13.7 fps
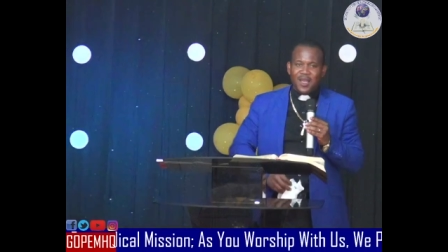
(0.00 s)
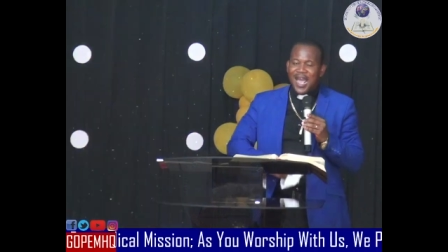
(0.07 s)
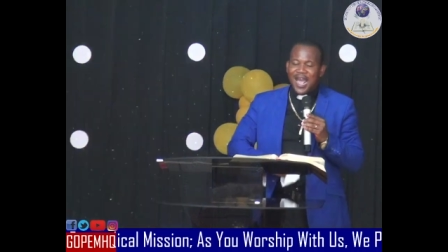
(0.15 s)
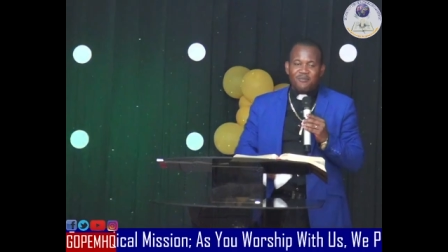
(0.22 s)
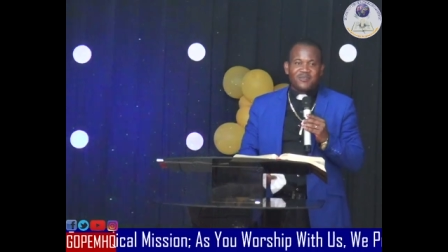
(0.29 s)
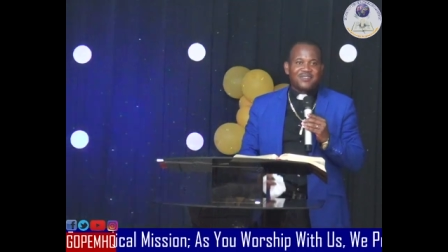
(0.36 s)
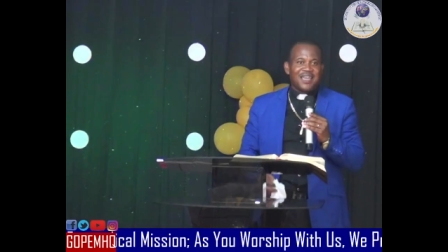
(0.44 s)

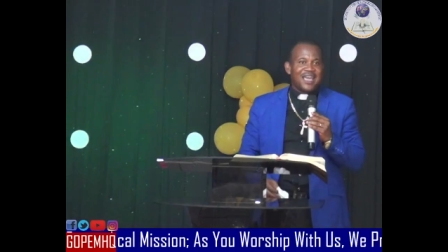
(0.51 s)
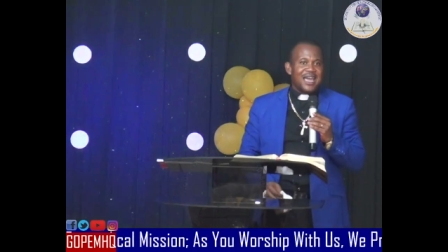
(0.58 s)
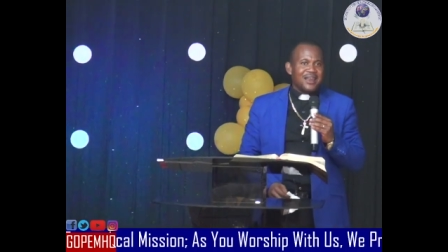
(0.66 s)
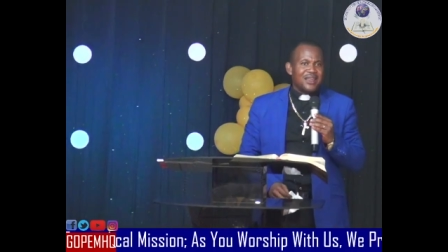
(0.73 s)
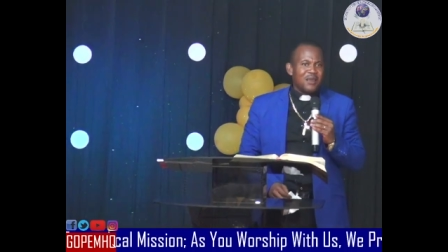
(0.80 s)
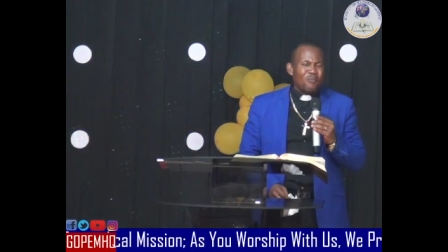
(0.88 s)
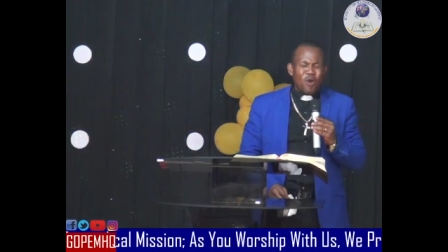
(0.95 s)
I'm tired.
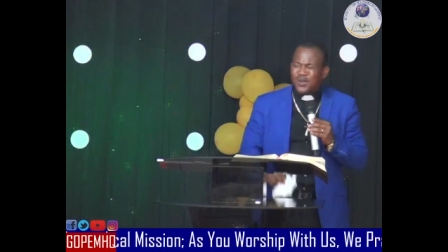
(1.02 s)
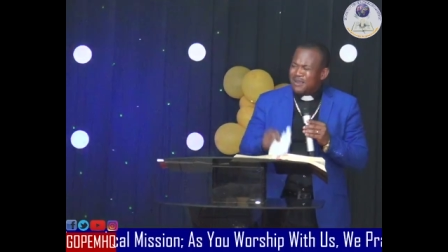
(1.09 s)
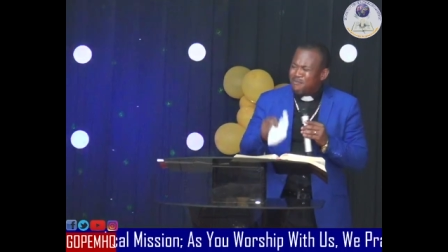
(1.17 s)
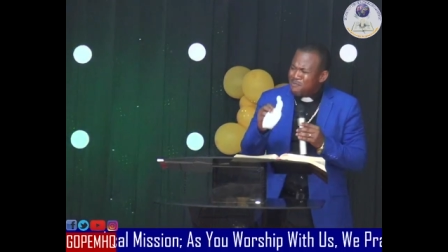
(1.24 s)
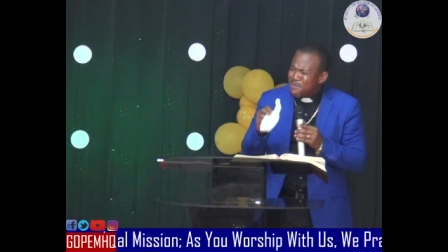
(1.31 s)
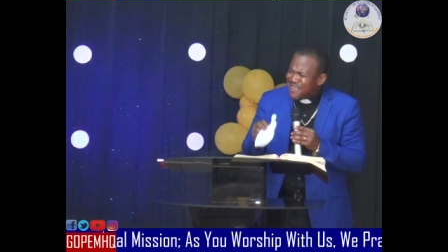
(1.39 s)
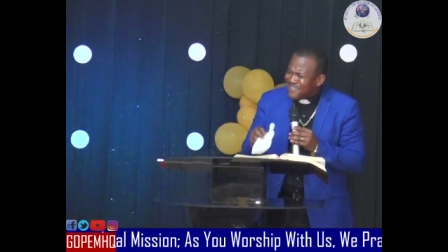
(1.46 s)
But the
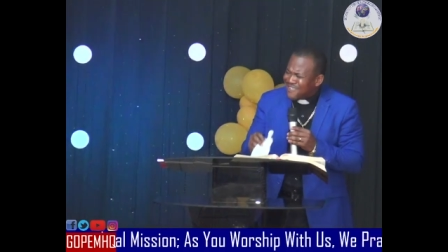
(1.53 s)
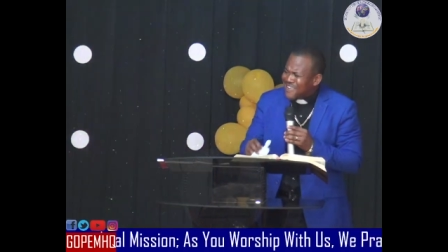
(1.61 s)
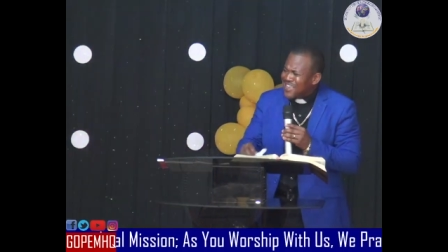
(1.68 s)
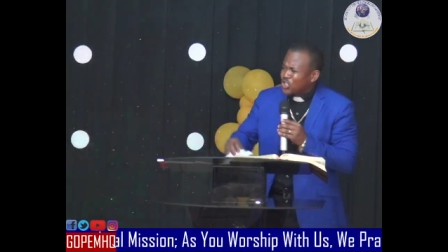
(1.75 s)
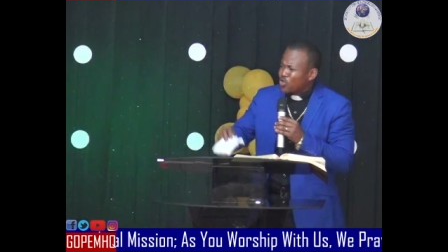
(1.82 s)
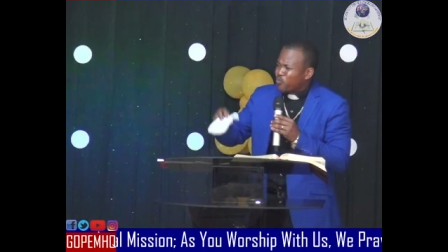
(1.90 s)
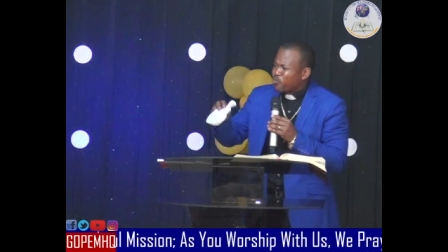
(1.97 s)

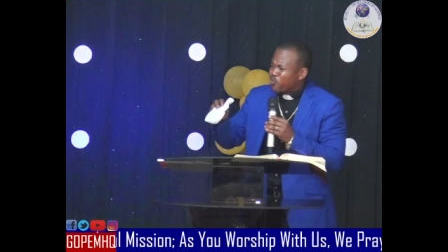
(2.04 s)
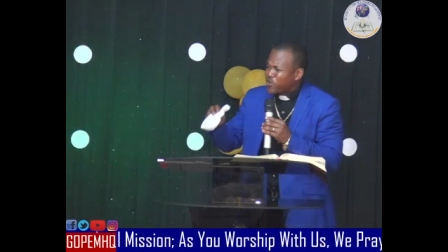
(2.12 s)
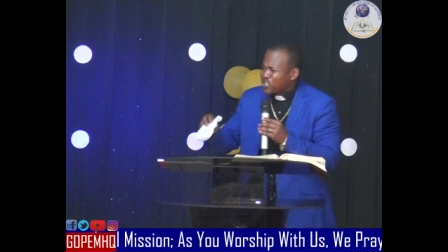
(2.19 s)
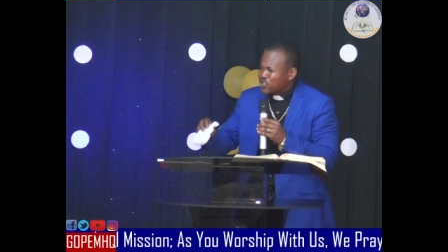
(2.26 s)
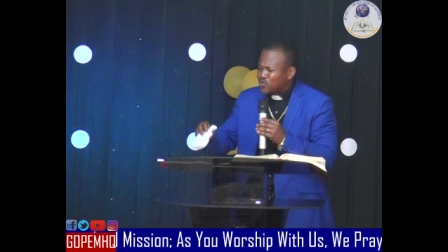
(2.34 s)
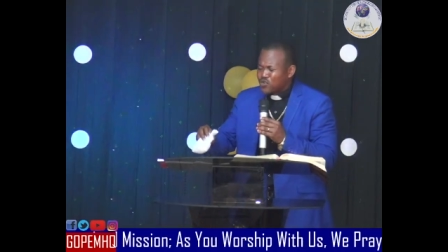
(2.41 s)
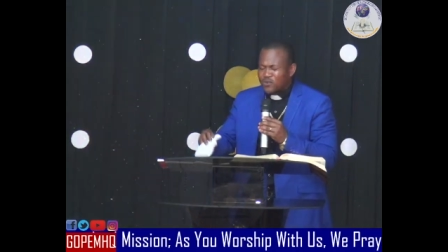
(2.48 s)
message you
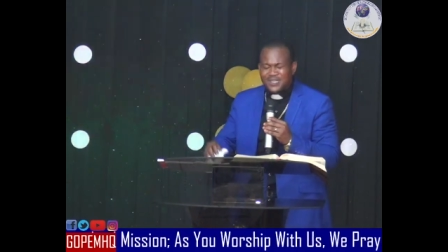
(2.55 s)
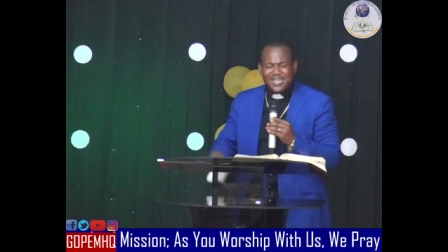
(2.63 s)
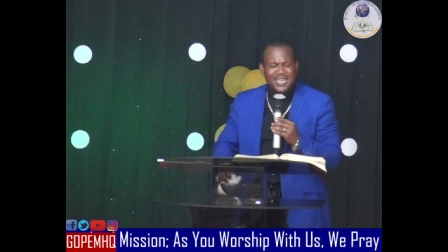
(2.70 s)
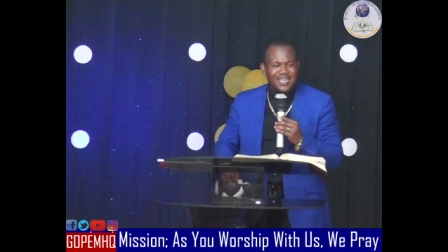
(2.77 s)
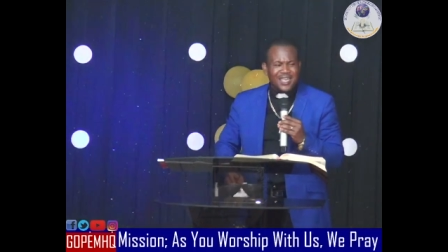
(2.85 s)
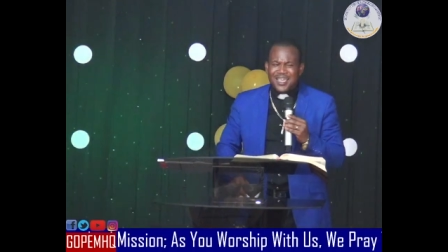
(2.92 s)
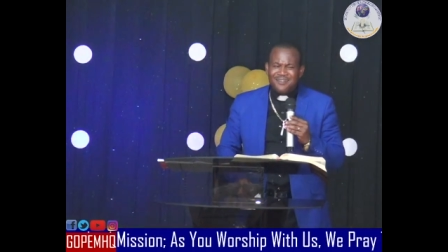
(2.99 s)
preached
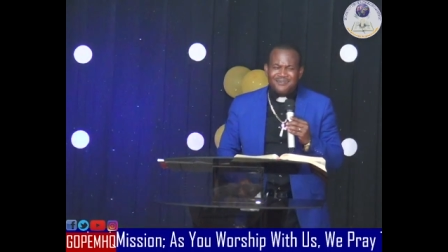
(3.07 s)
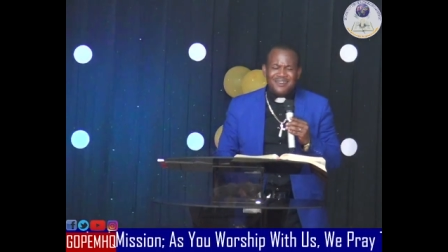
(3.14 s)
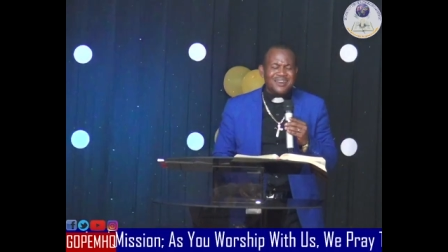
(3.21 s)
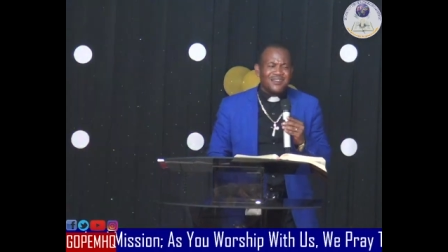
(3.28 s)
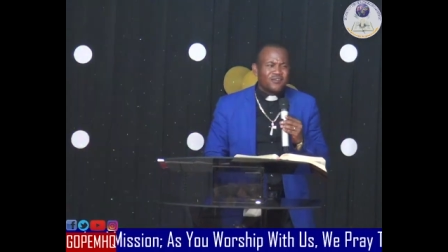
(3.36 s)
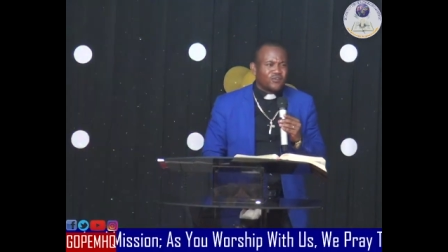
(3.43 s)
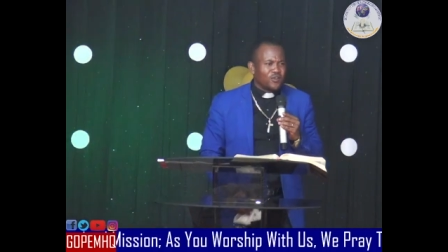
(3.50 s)
today
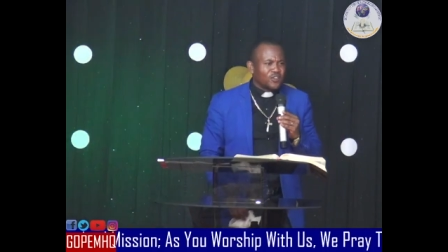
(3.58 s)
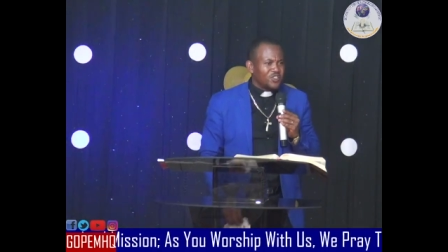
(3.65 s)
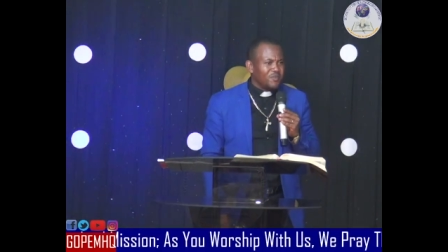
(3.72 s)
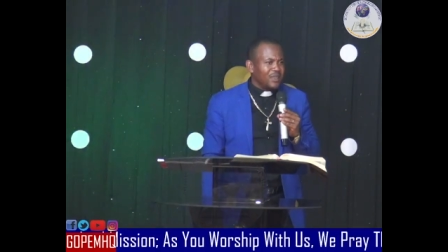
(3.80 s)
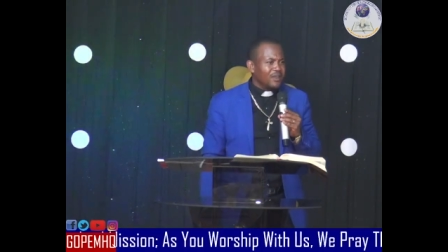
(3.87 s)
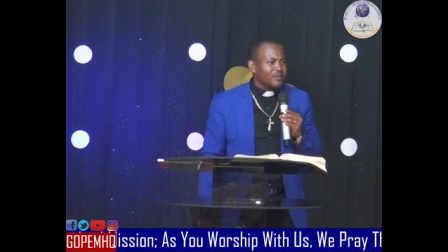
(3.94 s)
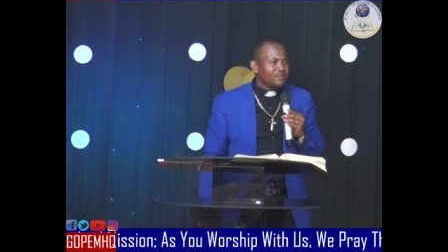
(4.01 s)
really touched
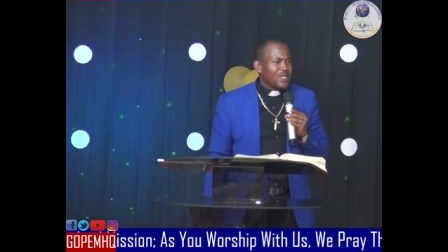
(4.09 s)
me.